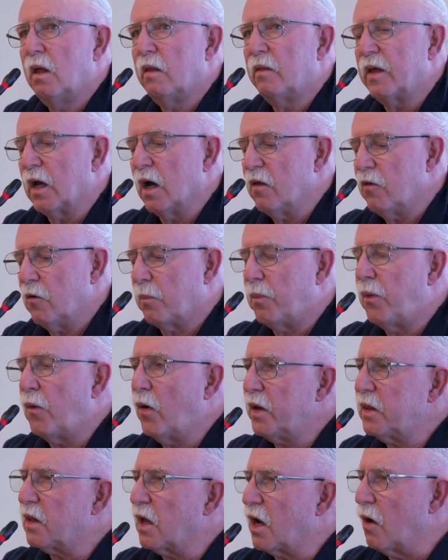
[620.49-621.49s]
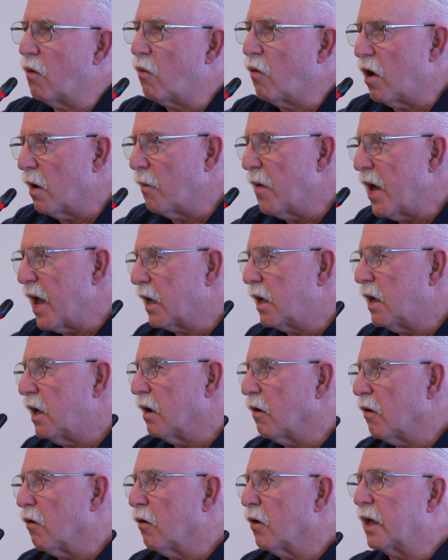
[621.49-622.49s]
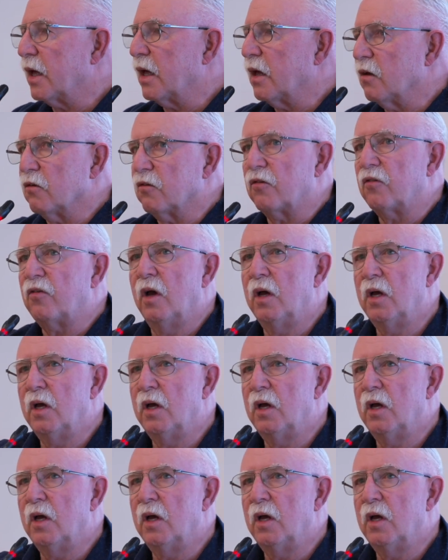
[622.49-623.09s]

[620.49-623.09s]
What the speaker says: The other point that I want to make here is